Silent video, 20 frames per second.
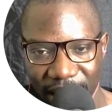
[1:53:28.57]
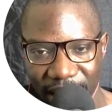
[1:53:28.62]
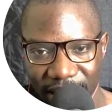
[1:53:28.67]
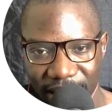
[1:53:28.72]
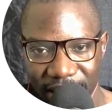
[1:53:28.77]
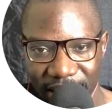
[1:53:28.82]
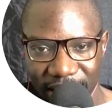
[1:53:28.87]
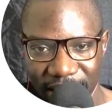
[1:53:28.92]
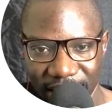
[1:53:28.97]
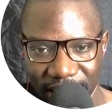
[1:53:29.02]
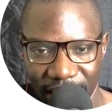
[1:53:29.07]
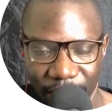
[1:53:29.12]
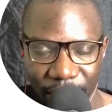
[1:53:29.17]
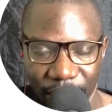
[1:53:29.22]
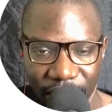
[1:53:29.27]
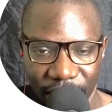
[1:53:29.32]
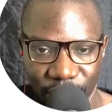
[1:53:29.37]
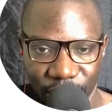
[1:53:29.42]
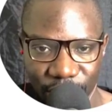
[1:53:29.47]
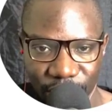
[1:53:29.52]
just been
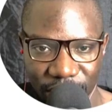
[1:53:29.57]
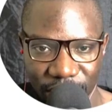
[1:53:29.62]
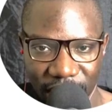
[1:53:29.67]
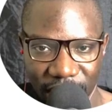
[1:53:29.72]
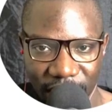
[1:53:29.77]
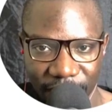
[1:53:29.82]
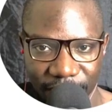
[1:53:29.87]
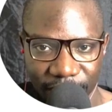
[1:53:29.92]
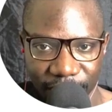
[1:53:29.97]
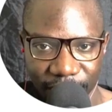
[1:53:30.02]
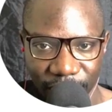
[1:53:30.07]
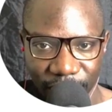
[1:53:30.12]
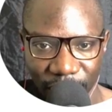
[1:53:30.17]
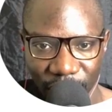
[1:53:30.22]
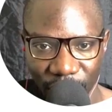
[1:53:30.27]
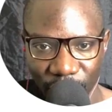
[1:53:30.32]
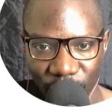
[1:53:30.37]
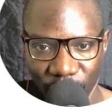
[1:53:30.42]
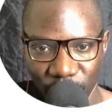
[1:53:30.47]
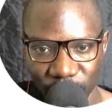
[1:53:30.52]
excited and
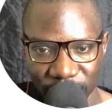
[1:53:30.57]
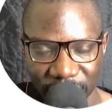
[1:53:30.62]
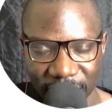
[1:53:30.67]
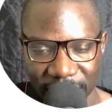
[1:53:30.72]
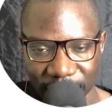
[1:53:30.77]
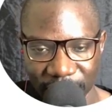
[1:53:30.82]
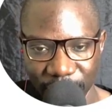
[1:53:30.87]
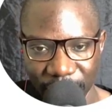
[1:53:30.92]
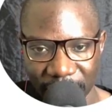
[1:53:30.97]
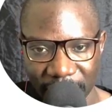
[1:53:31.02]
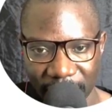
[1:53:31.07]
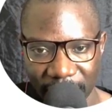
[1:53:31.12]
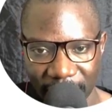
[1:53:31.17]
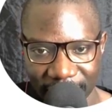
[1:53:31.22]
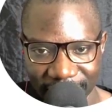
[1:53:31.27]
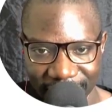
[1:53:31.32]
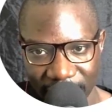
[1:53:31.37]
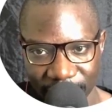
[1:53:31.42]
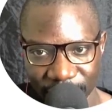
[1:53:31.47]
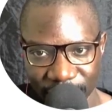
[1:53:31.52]
clicked on a page multiple
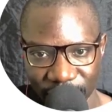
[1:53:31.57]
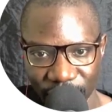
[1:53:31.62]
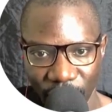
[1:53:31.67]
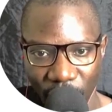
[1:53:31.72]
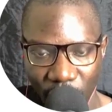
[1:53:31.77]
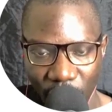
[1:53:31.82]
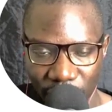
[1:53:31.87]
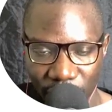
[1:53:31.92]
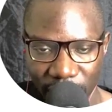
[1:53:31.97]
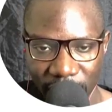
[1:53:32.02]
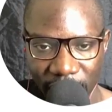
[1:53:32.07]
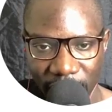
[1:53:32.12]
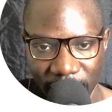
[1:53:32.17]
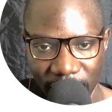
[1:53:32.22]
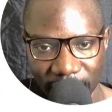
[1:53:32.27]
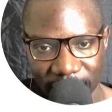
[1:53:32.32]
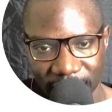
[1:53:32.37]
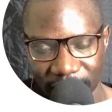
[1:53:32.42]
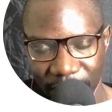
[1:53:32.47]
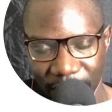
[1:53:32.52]
times, or it could even be
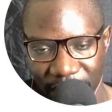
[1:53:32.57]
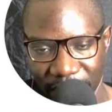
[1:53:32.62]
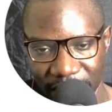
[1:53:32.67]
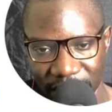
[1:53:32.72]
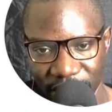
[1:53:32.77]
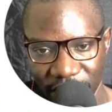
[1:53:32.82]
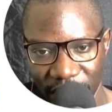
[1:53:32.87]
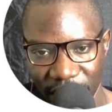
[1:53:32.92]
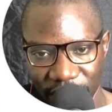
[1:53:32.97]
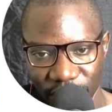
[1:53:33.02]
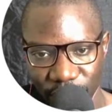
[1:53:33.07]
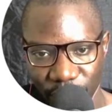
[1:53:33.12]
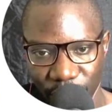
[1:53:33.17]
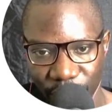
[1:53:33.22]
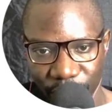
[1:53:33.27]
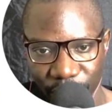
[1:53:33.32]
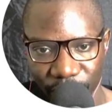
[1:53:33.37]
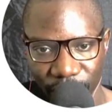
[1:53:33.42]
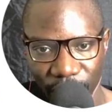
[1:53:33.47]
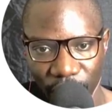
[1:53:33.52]
a bot. And
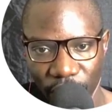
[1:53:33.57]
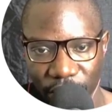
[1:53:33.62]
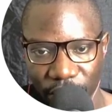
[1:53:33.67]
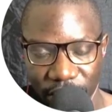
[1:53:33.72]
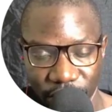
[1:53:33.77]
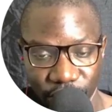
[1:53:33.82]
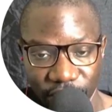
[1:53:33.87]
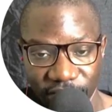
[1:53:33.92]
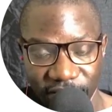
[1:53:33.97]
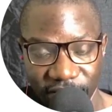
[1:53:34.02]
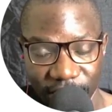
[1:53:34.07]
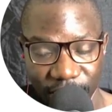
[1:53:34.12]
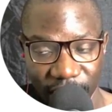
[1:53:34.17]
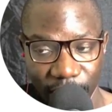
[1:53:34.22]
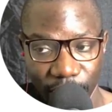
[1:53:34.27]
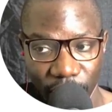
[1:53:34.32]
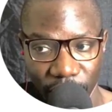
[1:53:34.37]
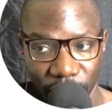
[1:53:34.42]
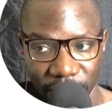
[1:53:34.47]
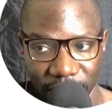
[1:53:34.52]
sometimes you don't want this to
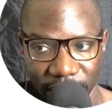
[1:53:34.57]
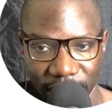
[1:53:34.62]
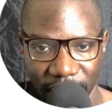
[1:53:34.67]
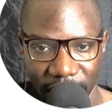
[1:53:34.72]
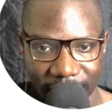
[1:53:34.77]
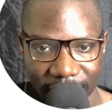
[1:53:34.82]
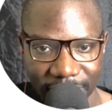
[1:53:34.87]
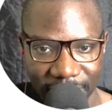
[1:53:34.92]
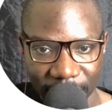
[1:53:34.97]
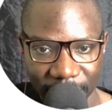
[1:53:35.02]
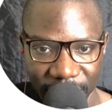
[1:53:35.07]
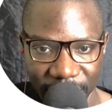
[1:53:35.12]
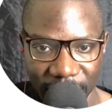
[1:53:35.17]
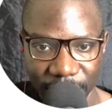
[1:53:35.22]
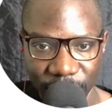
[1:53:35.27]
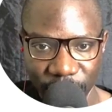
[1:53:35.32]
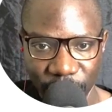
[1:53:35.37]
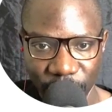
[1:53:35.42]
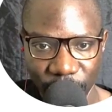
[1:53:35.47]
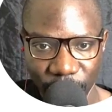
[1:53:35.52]
go for a
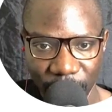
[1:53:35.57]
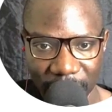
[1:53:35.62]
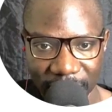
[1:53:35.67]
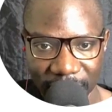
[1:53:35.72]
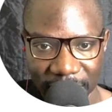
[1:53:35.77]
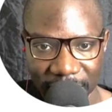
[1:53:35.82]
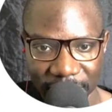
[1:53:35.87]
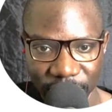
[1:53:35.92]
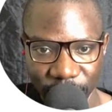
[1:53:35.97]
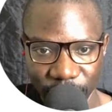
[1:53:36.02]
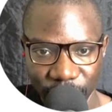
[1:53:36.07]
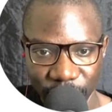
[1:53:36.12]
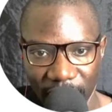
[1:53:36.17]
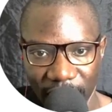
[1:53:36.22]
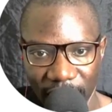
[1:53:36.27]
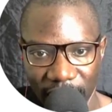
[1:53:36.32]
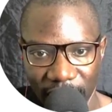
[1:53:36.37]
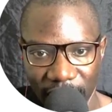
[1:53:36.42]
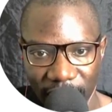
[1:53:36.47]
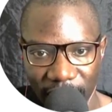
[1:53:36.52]
long time because
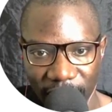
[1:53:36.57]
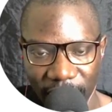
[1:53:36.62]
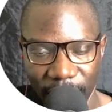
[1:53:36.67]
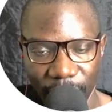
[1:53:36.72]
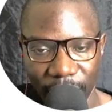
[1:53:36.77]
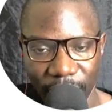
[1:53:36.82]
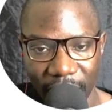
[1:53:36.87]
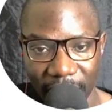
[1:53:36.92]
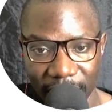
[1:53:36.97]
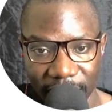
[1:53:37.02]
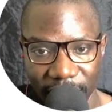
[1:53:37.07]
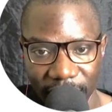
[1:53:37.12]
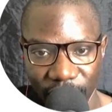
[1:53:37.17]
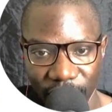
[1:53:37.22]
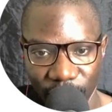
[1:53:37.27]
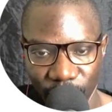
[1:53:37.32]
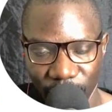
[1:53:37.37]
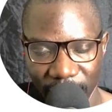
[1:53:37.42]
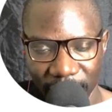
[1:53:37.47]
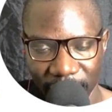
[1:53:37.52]
the ban may go for so
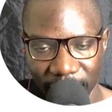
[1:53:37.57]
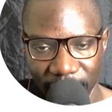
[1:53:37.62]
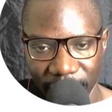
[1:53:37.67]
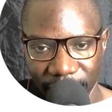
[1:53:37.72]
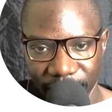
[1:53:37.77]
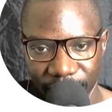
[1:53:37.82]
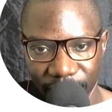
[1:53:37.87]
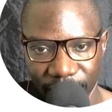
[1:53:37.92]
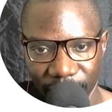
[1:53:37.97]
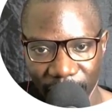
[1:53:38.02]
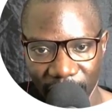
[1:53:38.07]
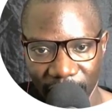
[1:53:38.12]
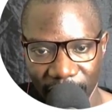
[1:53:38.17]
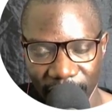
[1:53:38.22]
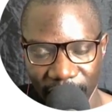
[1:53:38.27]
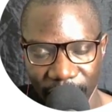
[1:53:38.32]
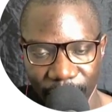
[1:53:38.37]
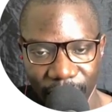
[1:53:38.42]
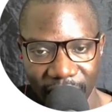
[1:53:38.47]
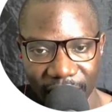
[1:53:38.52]
long when it
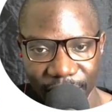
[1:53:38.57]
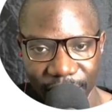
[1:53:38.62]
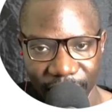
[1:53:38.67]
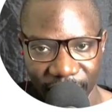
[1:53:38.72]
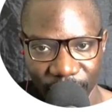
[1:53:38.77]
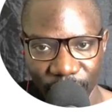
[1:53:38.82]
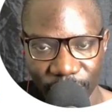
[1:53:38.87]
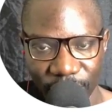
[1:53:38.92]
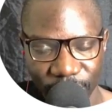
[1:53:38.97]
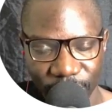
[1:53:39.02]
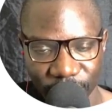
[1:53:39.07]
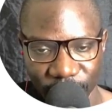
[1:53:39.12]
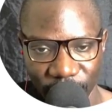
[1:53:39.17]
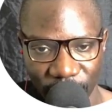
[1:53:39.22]
is not necessary.